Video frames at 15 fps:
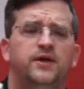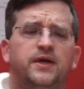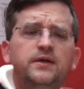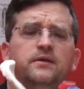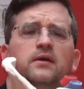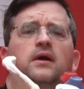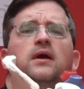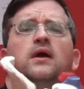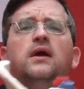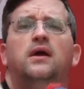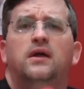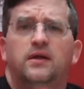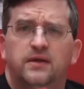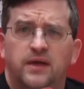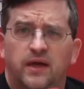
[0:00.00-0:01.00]
But
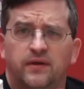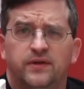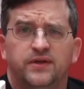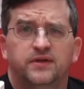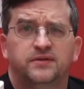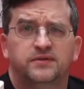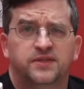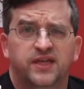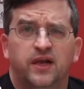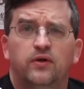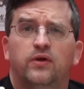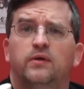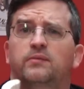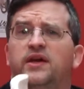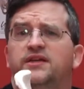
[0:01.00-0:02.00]
now the
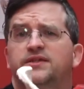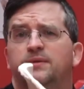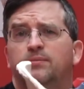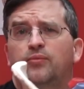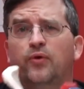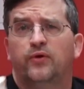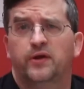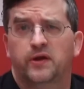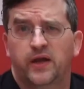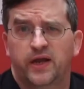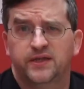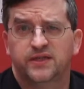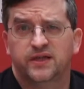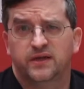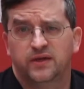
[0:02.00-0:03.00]
sacrum, as important
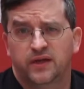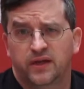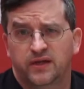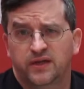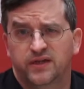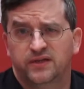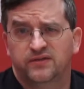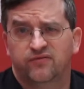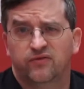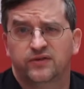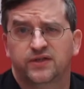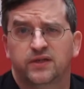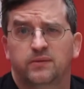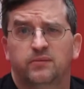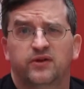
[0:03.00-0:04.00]
as it, it is
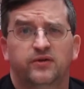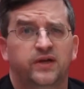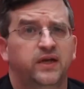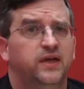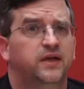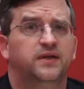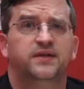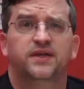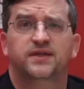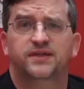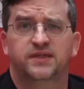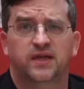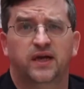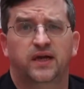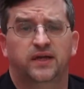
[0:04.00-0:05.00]
for stability, it
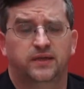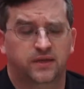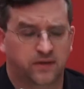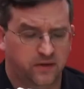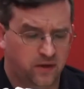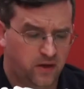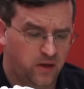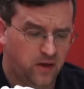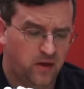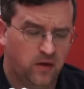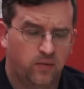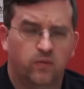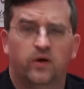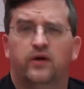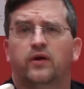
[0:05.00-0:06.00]
does not
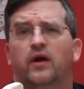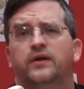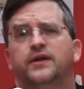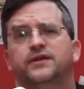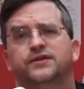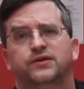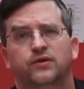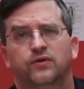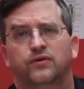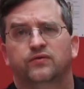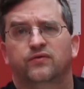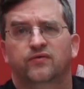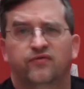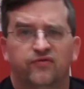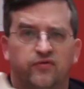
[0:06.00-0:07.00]
work on its
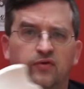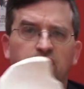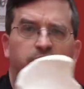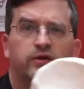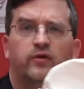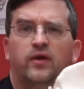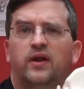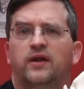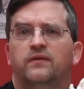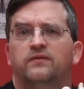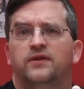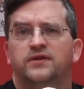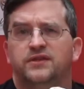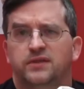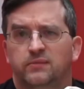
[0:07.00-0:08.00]
own for
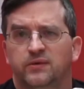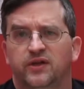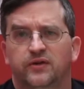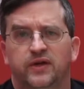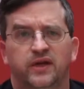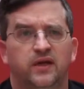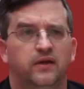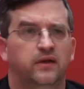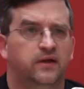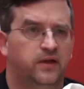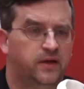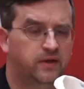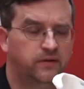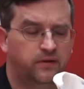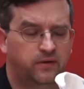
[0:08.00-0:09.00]
creating the stability
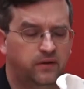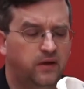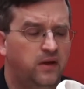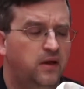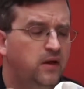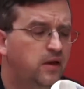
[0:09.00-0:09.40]
and